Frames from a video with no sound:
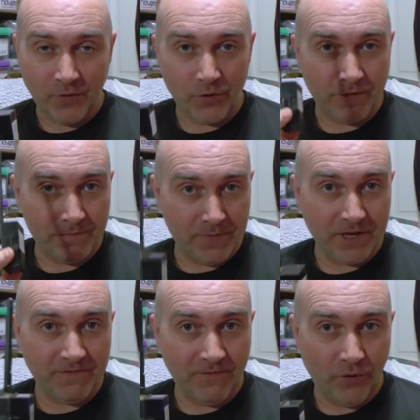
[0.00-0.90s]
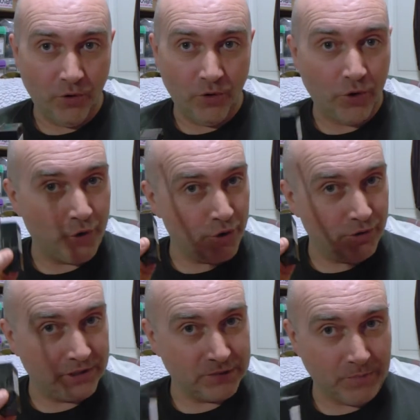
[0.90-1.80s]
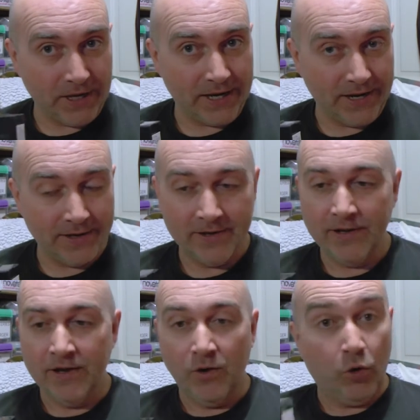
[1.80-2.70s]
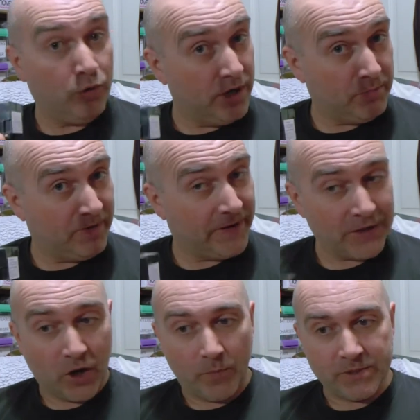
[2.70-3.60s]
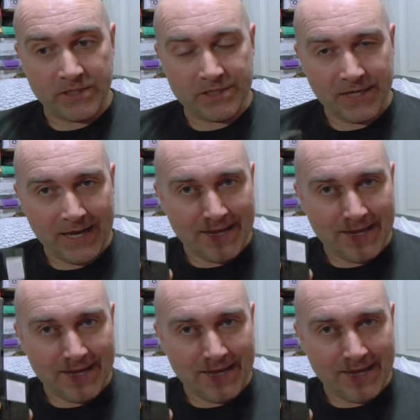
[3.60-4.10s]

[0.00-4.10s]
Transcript: or your P4 or your Inspire or a number of other copters,